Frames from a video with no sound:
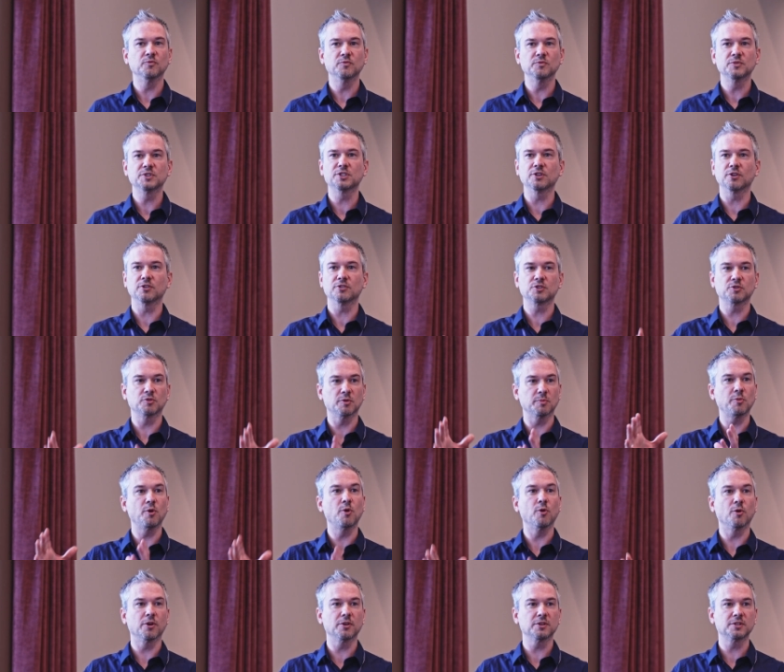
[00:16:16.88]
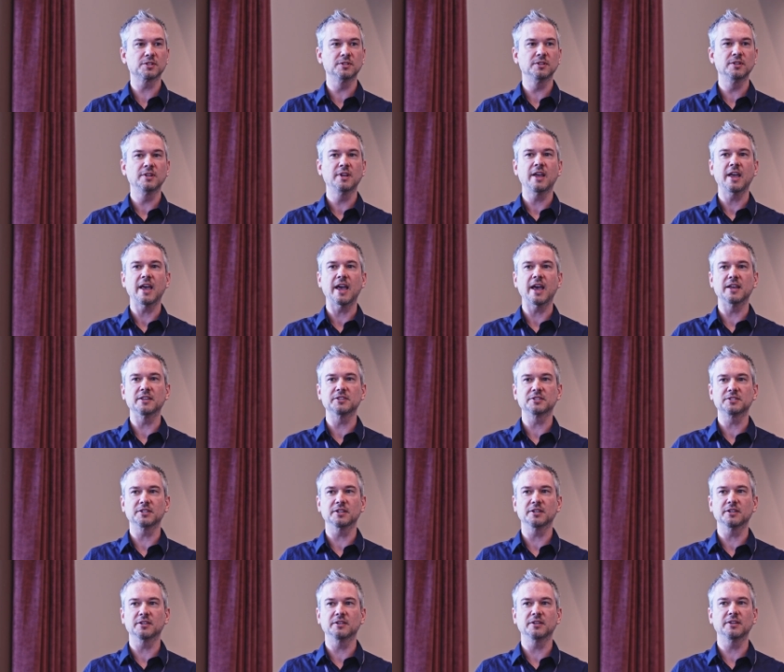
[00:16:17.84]
search report as
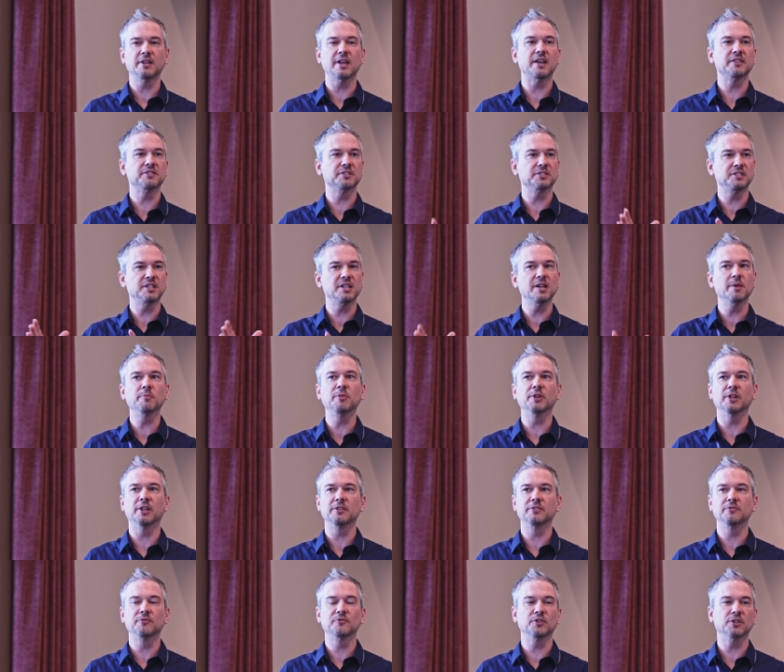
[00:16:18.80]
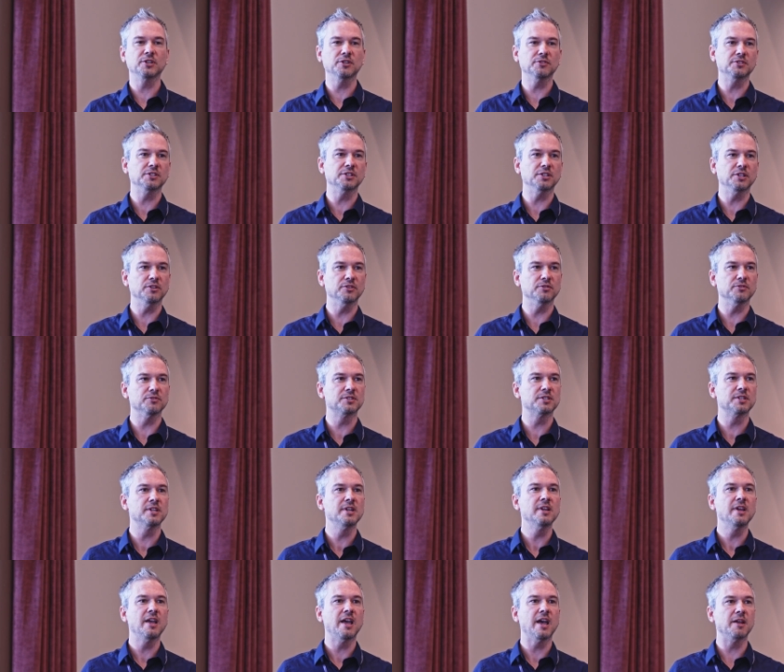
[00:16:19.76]
a, as a template for you to use
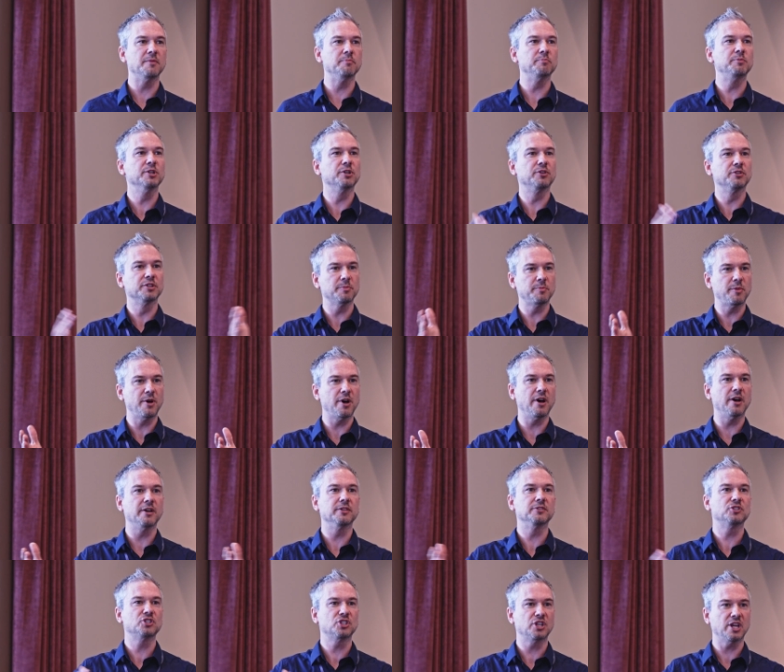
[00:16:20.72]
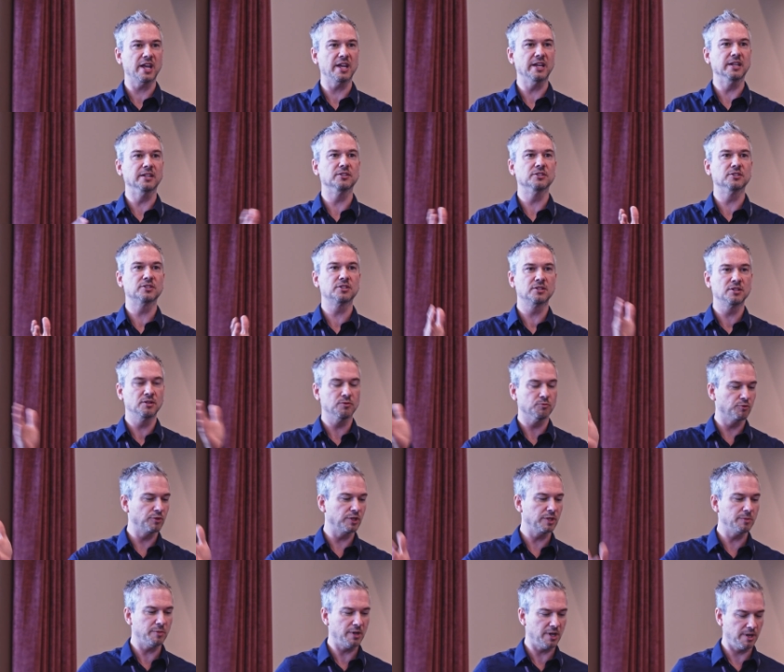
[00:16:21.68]
and build upon, change,
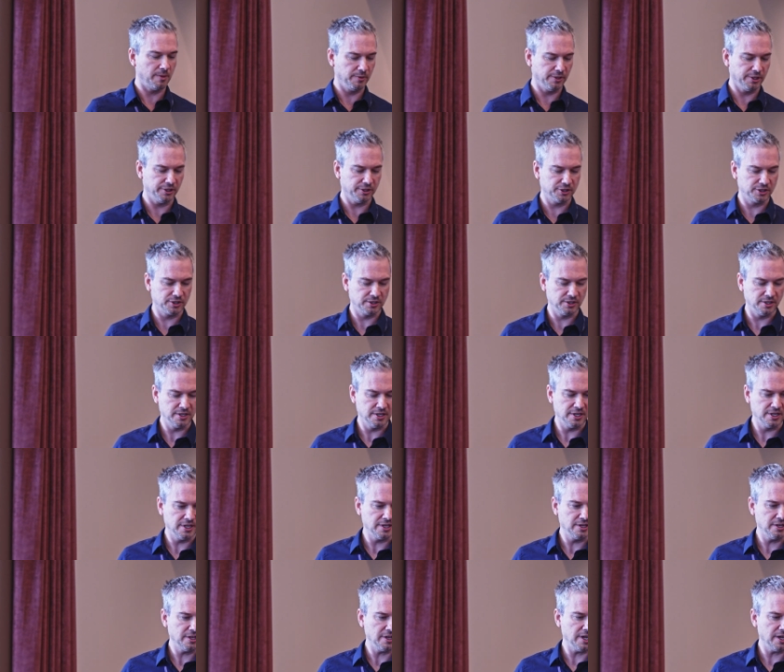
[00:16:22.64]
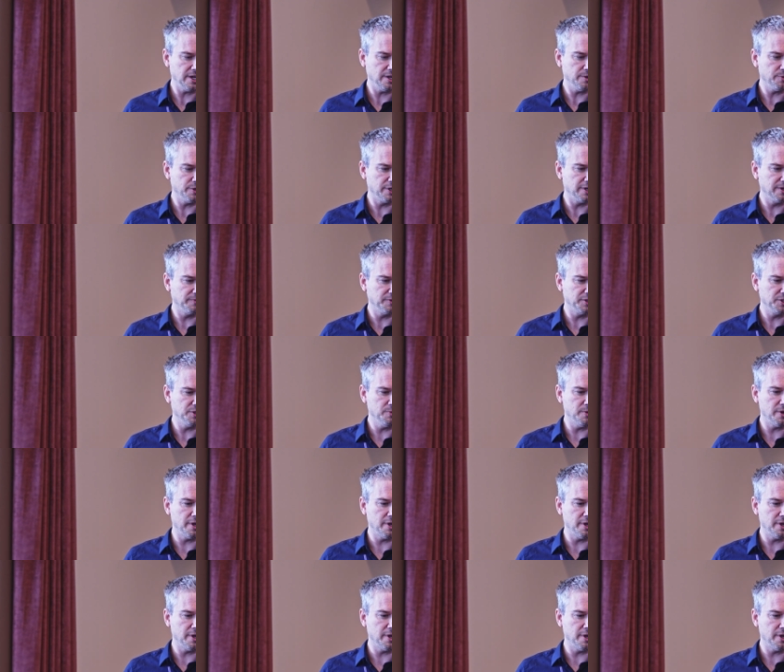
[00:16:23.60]
republish, uh, whatever you